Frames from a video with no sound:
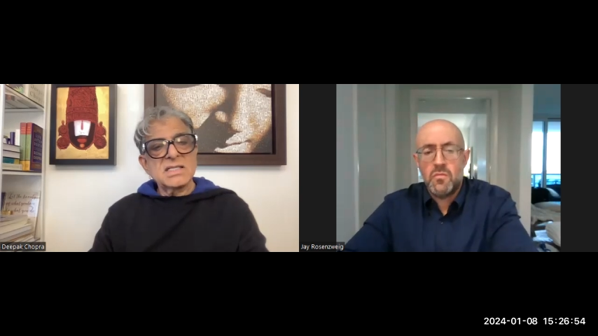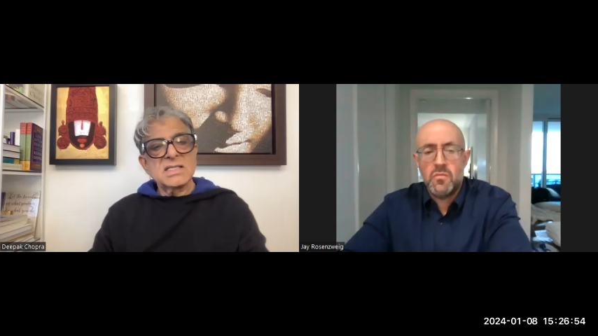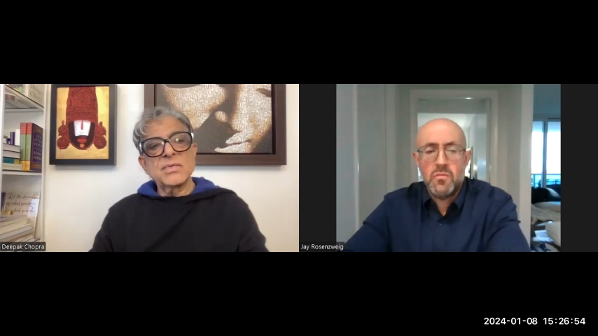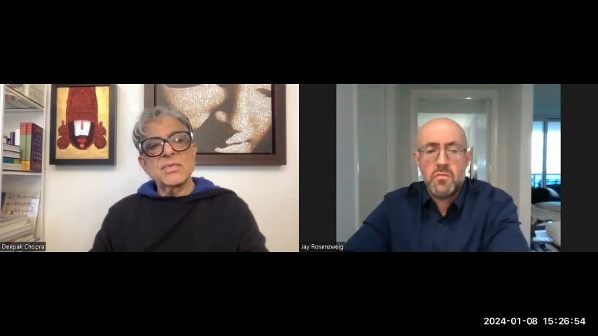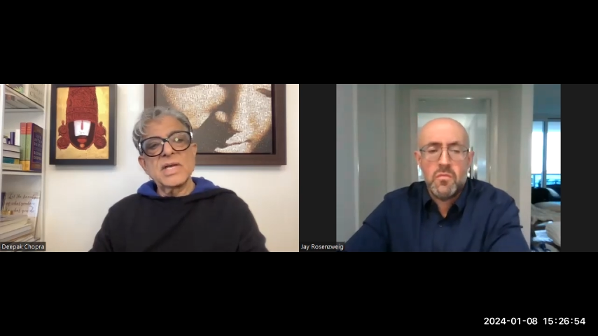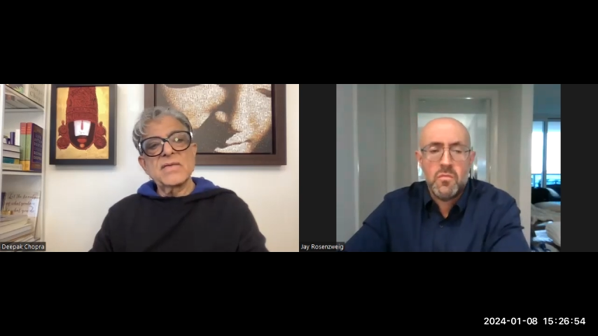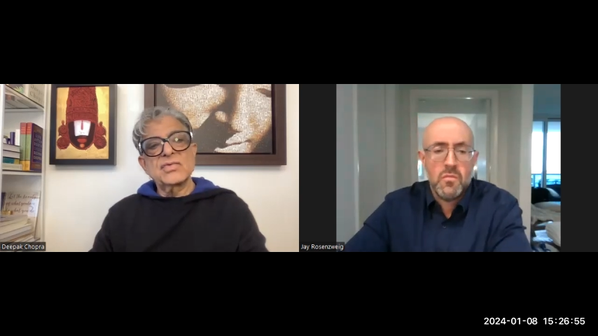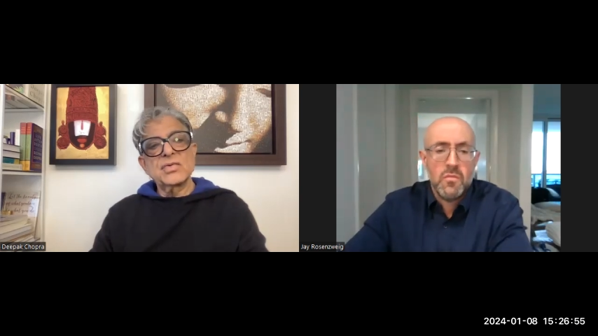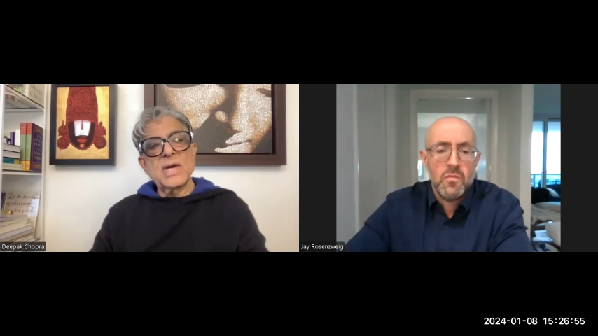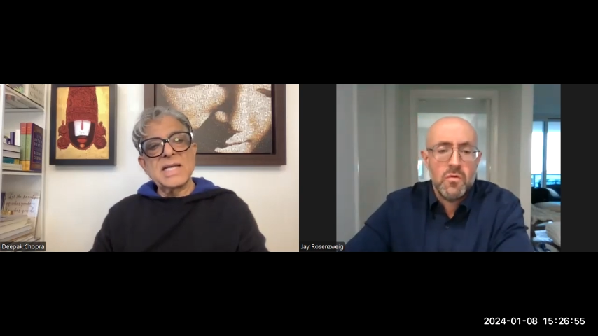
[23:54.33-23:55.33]
Speaker 1: so we
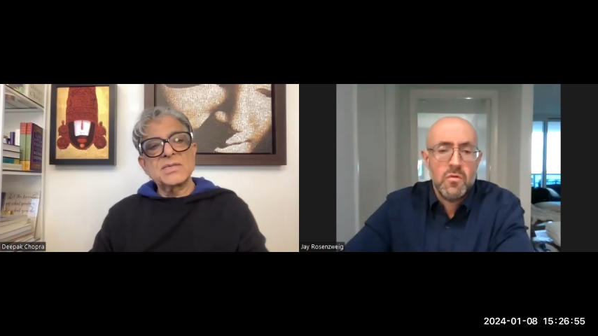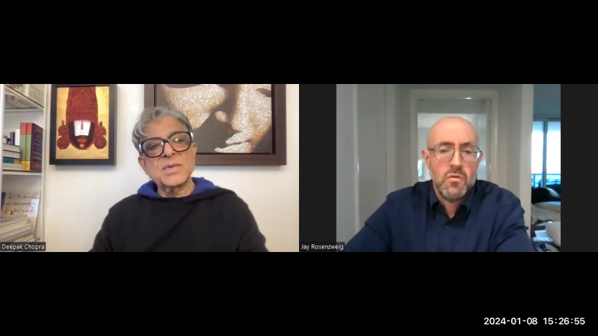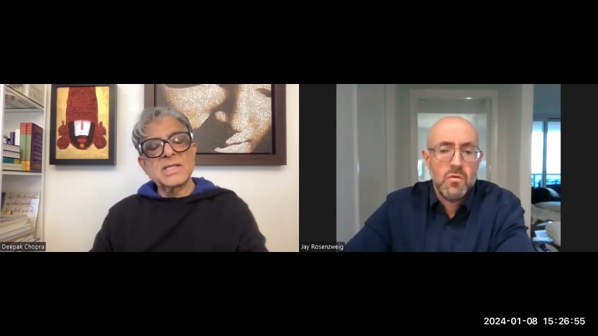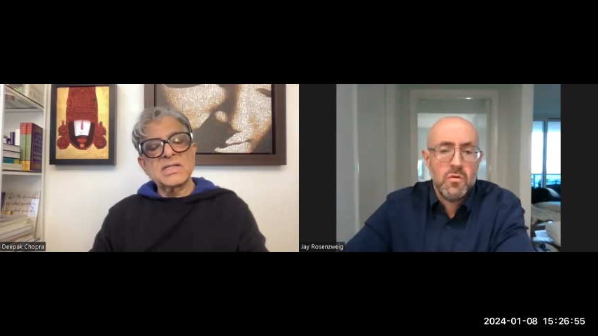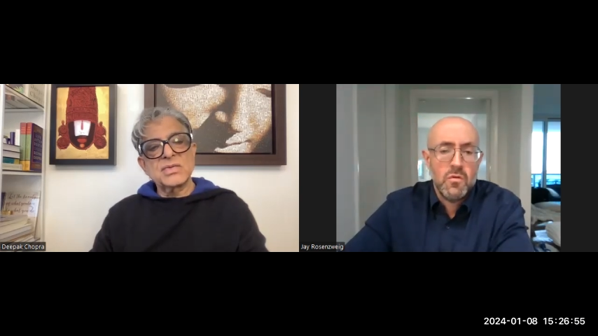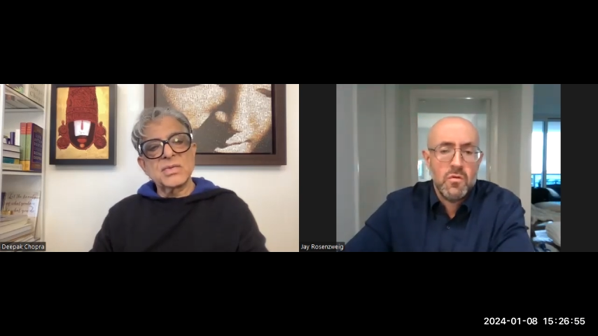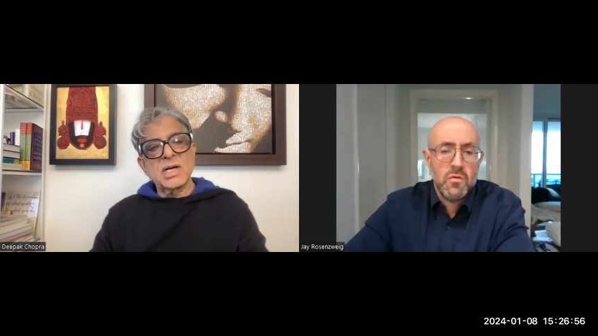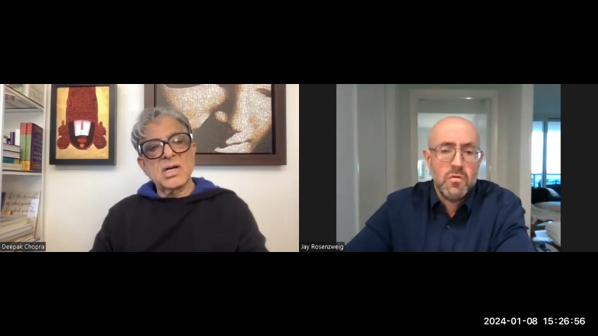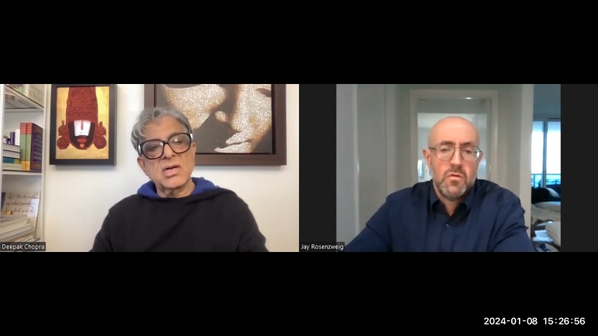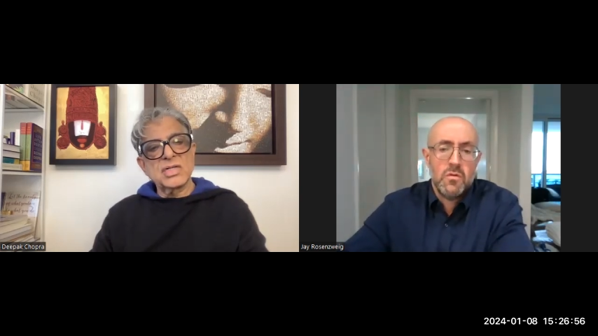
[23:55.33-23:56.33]
have two aspects to
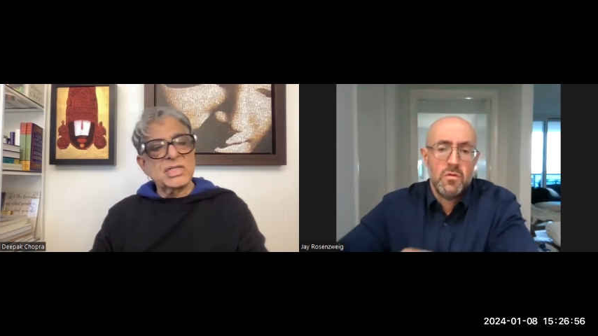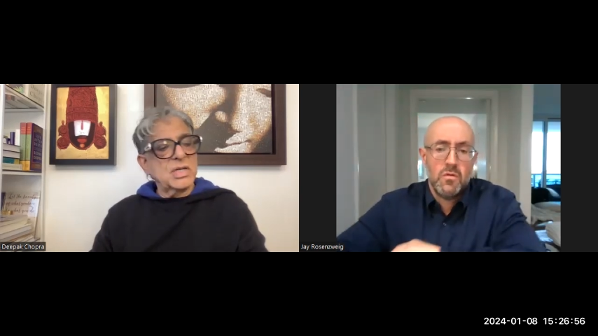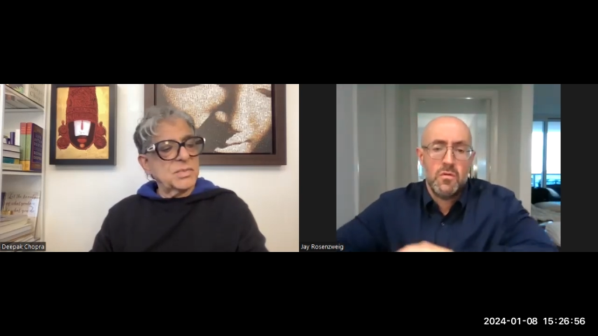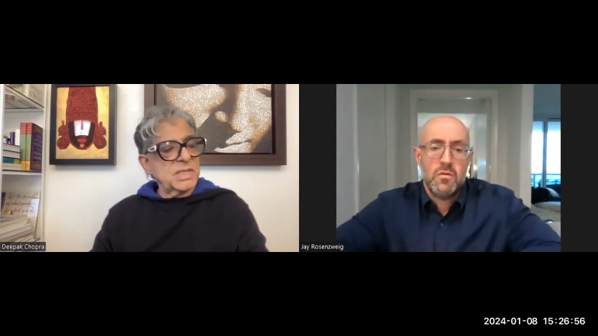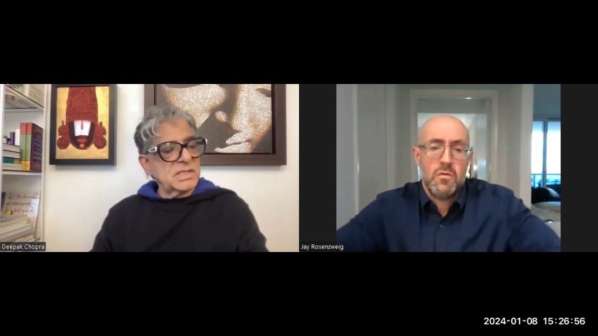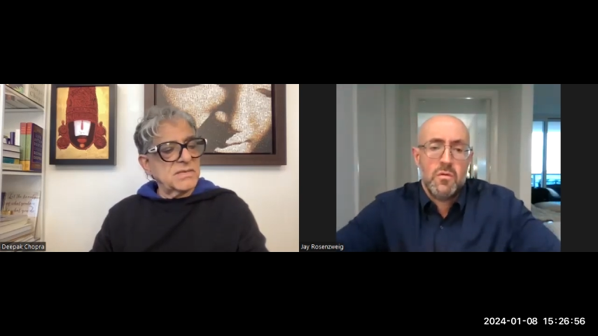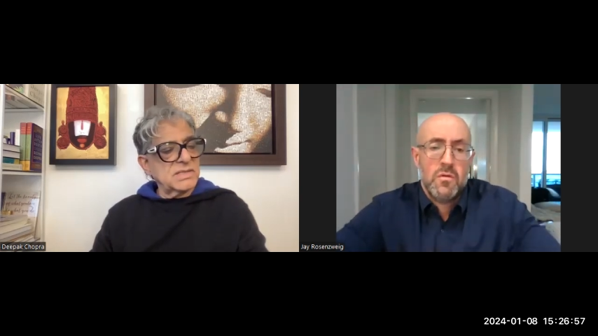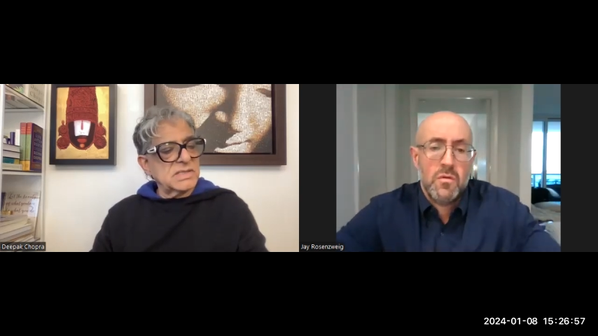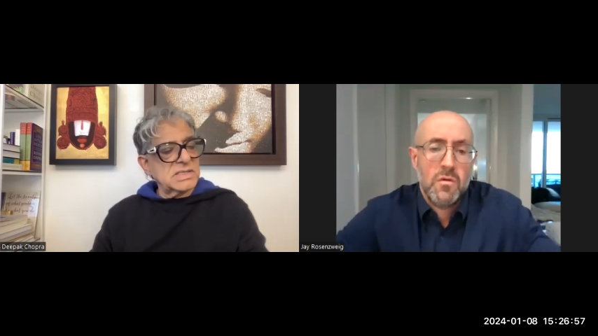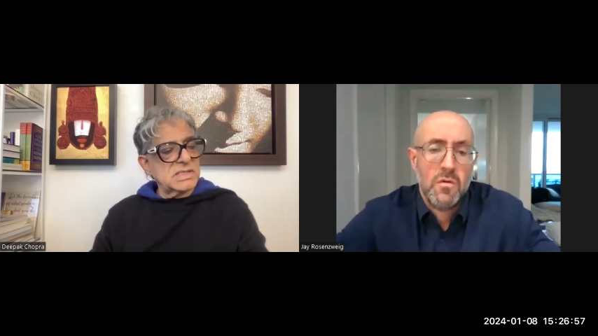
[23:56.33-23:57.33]
our autonomic
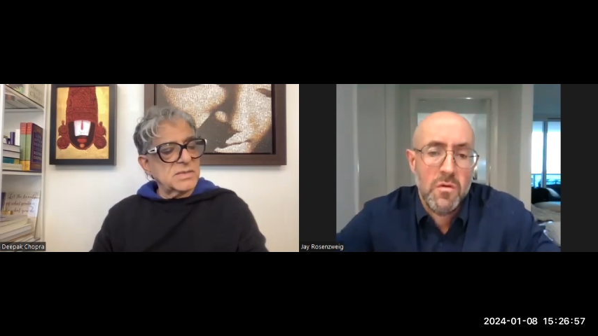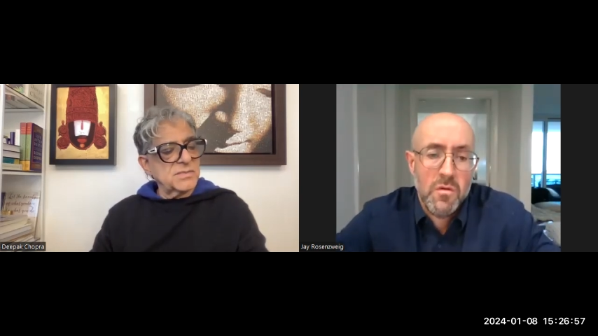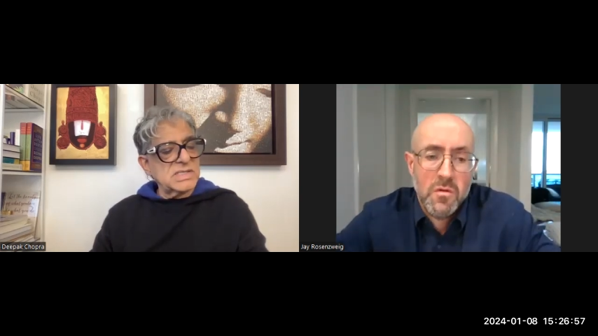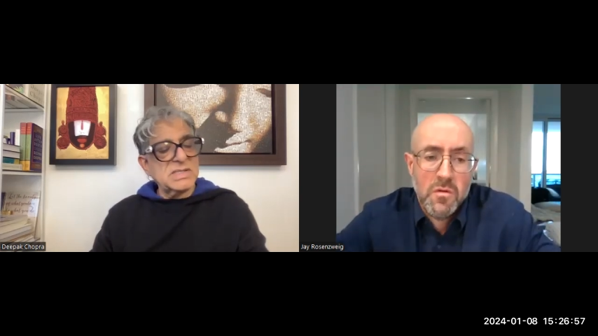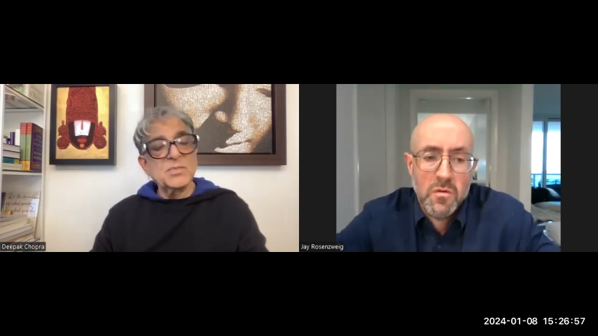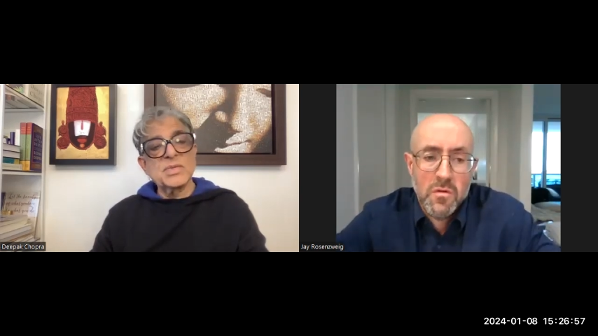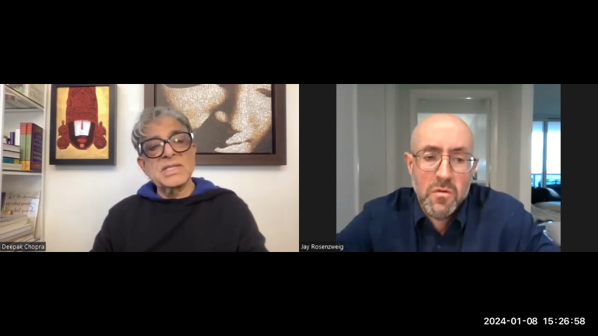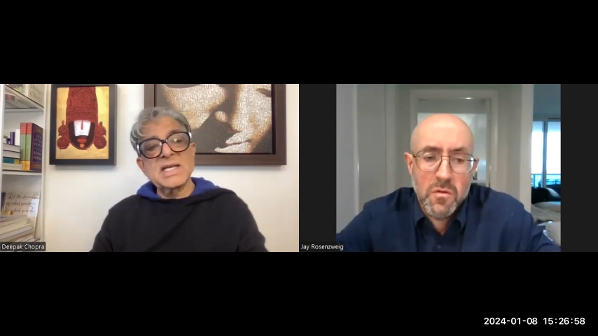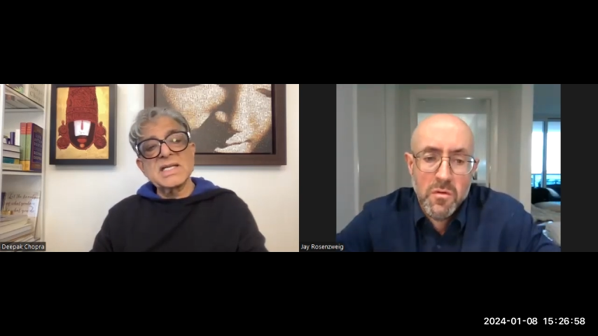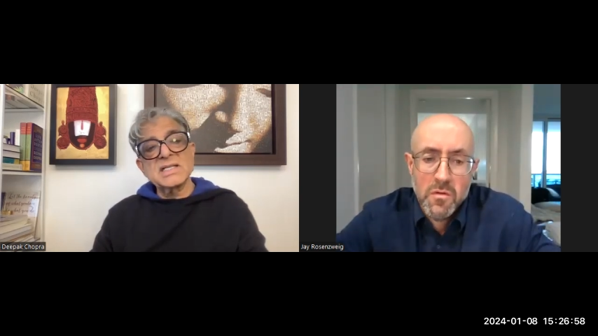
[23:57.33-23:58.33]
nervous system the
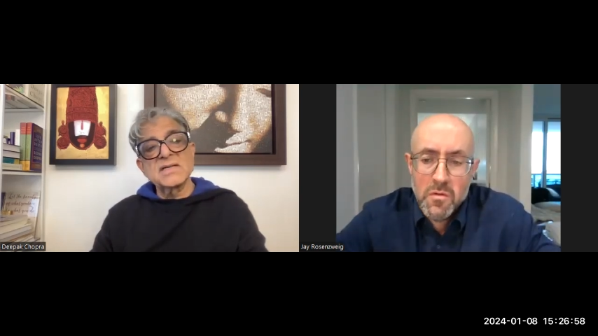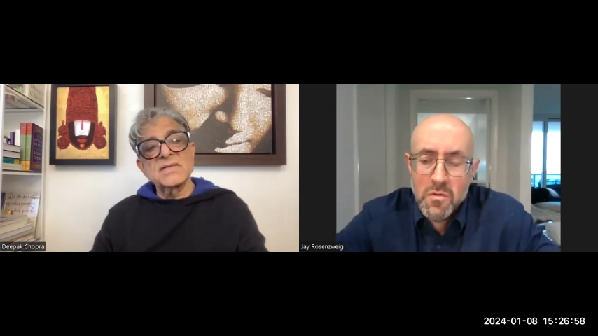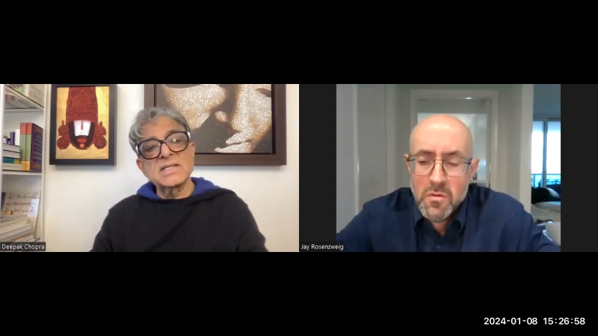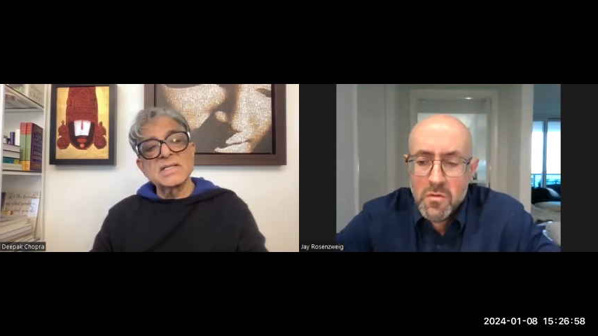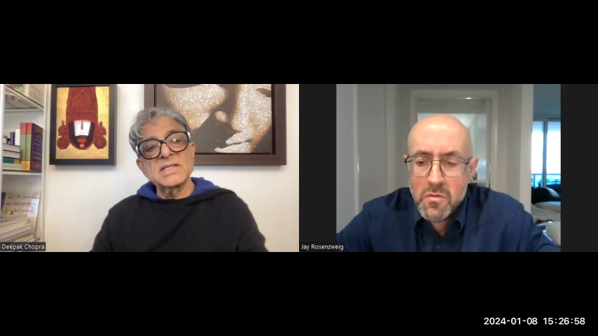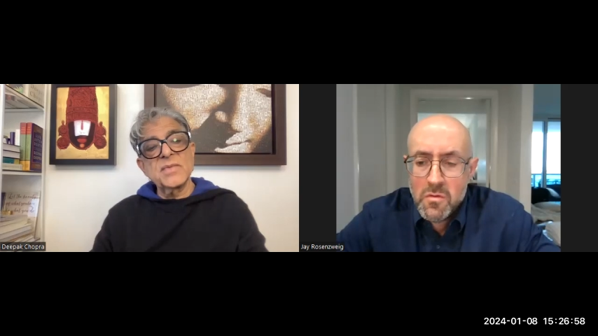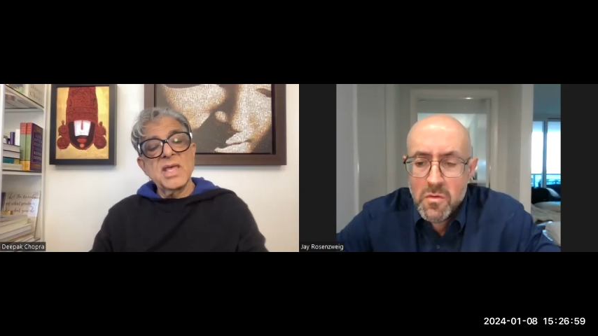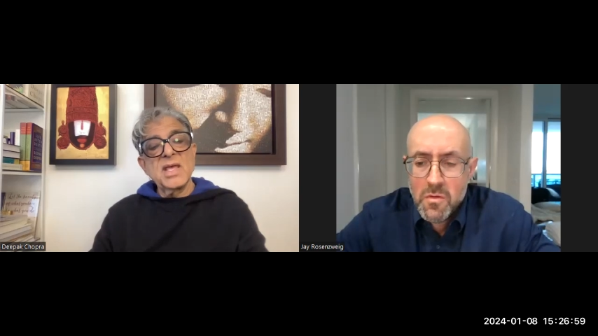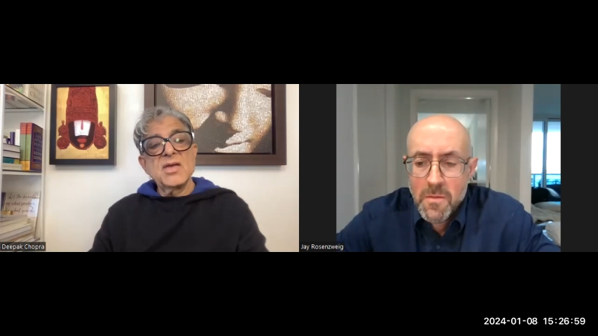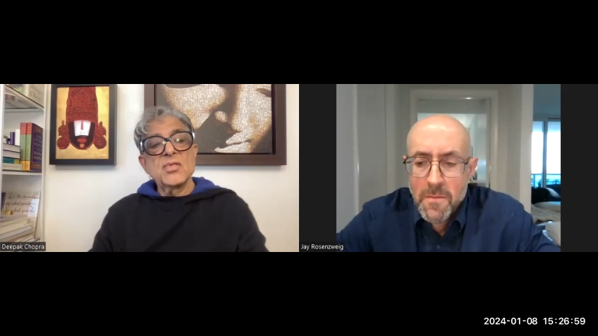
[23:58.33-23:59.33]
sympathetic nervous system